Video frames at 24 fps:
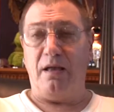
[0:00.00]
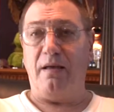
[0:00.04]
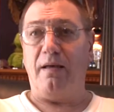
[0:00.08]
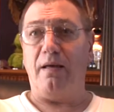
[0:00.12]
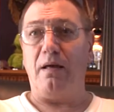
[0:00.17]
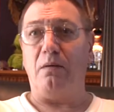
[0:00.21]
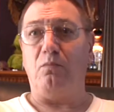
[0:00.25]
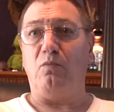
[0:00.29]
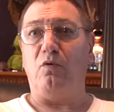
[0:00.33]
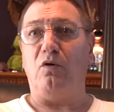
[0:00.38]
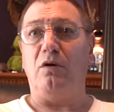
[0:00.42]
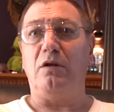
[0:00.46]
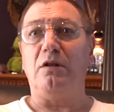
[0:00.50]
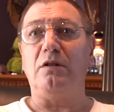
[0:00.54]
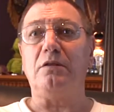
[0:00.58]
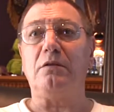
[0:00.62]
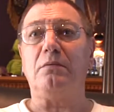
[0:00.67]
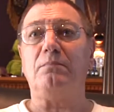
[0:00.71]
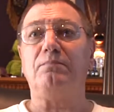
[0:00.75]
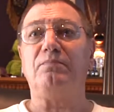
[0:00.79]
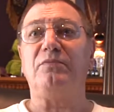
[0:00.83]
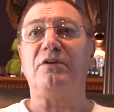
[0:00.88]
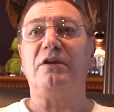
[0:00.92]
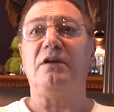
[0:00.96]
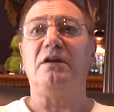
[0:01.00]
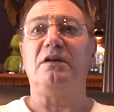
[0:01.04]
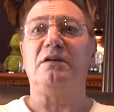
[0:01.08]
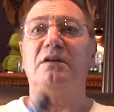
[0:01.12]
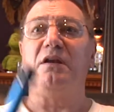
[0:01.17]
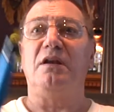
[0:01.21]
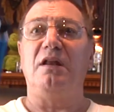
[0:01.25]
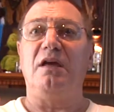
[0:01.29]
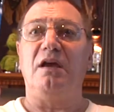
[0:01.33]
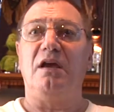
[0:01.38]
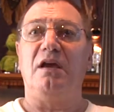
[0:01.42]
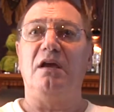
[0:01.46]
am Walt, and
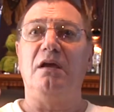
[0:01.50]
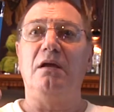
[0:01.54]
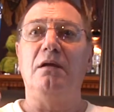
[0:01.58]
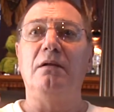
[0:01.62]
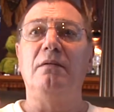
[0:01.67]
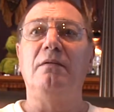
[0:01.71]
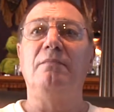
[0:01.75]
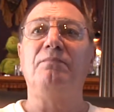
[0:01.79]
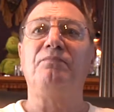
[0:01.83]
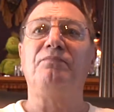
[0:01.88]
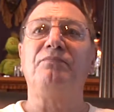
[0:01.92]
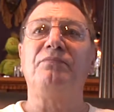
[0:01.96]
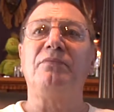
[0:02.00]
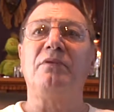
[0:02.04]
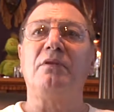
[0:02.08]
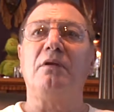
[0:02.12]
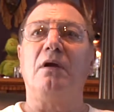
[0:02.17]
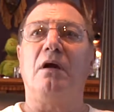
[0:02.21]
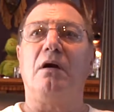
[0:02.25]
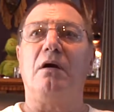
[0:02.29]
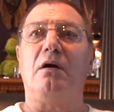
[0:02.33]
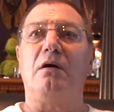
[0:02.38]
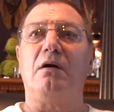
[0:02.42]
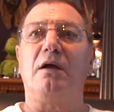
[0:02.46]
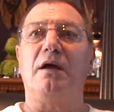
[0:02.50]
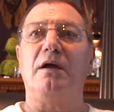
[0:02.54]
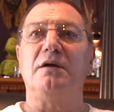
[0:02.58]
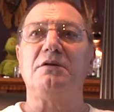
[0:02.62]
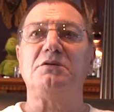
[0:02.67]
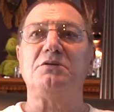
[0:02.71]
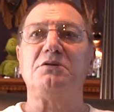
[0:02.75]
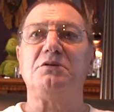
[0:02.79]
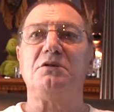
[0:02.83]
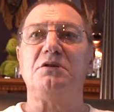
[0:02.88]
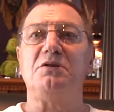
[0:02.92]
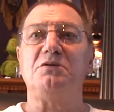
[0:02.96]
today our
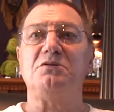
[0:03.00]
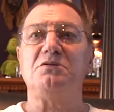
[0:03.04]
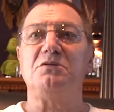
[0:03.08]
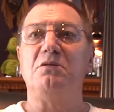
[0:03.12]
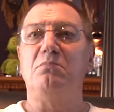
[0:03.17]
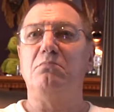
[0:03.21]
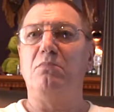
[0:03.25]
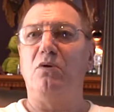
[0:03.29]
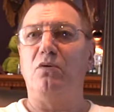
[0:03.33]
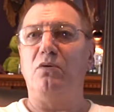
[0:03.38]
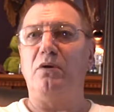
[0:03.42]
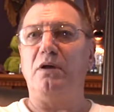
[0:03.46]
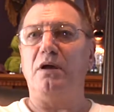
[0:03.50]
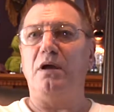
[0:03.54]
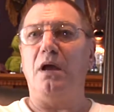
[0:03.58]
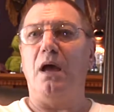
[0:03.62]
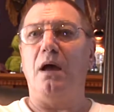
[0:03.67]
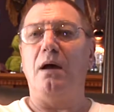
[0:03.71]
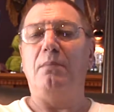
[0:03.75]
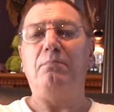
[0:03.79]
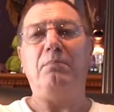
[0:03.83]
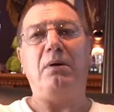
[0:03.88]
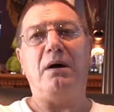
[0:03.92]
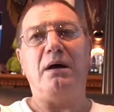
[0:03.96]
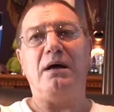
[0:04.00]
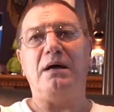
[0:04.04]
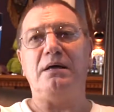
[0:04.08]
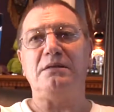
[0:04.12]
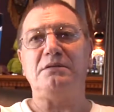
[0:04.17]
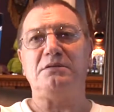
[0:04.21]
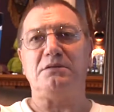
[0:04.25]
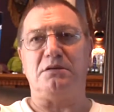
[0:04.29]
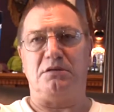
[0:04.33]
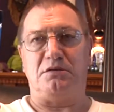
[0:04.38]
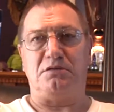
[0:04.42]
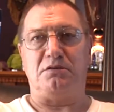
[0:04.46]
guest is the Moti Pod
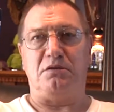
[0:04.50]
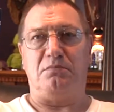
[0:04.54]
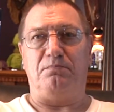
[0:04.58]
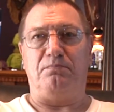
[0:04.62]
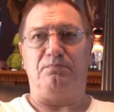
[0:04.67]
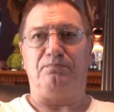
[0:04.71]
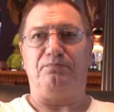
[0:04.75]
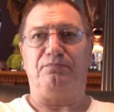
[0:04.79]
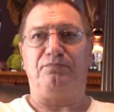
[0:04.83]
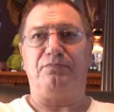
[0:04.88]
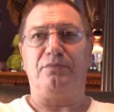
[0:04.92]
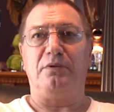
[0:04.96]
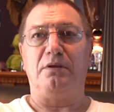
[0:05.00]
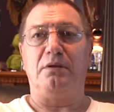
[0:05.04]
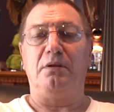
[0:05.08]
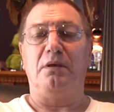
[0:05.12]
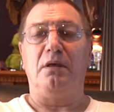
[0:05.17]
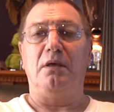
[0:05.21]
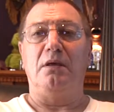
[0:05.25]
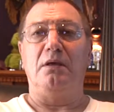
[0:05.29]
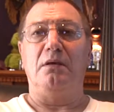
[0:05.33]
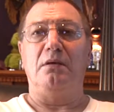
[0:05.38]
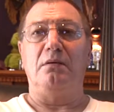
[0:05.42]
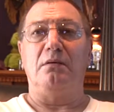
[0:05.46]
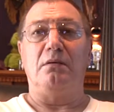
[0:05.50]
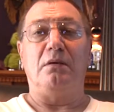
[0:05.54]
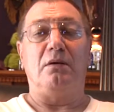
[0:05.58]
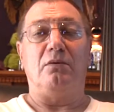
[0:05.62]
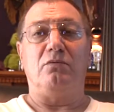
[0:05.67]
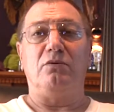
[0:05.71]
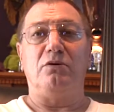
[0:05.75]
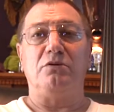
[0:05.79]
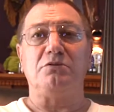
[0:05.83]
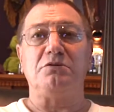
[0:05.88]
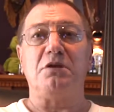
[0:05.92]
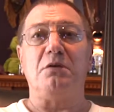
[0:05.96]
system.
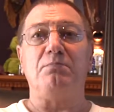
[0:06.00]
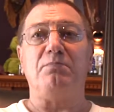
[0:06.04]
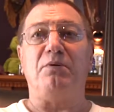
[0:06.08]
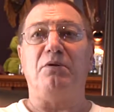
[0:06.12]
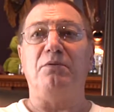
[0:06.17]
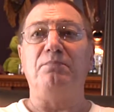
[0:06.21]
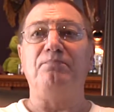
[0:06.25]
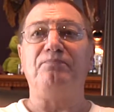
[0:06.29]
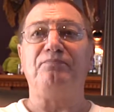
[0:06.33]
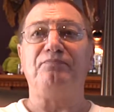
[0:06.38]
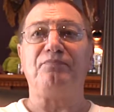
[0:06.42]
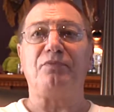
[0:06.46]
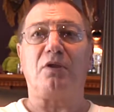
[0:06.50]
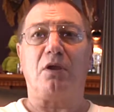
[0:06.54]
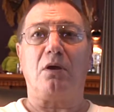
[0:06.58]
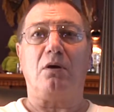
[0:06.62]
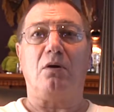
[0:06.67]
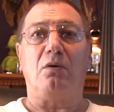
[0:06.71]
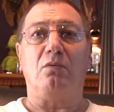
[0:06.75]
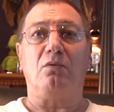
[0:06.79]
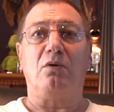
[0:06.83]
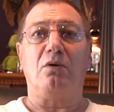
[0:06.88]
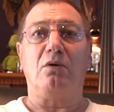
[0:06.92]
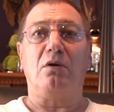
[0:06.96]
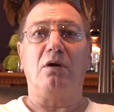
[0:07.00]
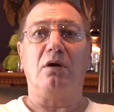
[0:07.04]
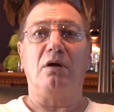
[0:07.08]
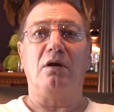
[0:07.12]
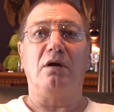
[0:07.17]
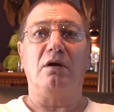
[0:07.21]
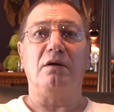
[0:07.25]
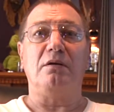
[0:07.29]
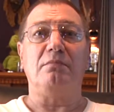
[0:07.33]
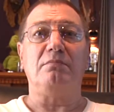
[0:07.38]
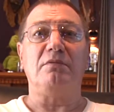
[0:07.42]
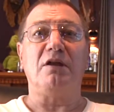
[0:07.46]
Real simple. We're
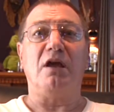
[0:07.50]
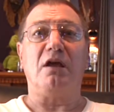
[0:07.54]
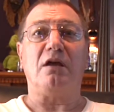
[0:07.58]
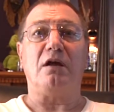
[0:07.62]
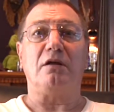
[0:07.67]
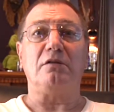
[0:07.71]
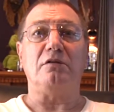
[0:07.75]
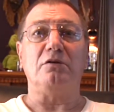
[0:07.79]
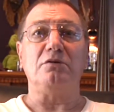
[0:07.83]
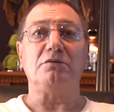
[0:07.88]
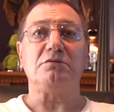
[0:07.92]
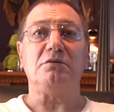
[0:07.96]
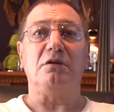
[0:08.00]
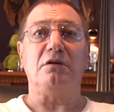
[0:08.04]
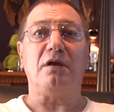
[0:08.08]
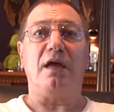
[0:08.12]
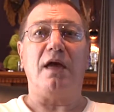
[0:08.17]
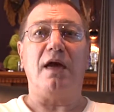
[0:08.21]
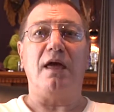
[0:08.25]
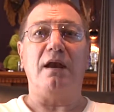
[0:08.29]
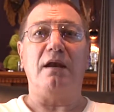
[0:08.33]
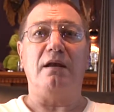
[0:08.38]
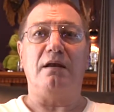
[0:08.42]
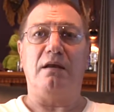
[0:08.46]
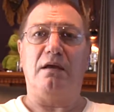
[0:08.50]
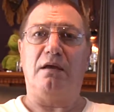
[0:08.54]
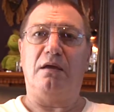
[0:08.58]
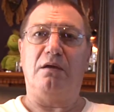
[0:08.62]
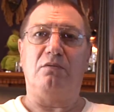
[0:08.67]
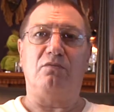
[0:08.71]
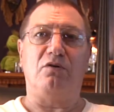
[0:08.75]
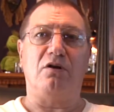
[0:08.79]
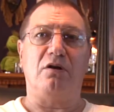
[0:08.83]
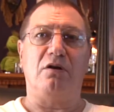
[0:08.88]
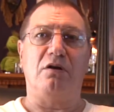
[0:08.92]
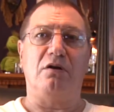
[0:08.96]
going to take a close look at it
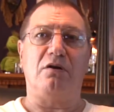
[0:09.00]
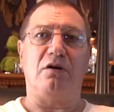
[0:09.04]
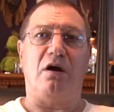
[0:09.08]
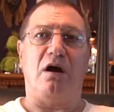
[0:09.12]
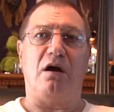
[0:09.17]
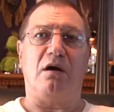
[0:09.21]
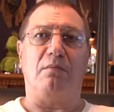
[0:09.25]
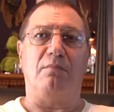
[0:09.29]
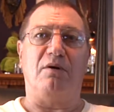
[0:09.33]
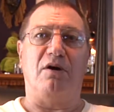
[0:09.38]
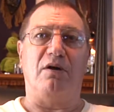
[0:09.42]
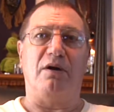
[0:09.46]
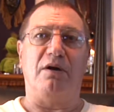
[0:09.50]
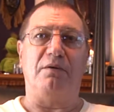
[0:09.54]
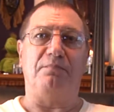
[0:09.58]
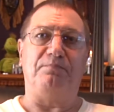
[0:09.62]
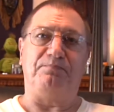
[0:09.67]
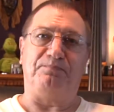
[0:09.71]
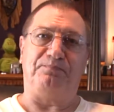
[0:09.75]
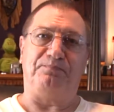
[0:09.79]
and we're going to talk about it.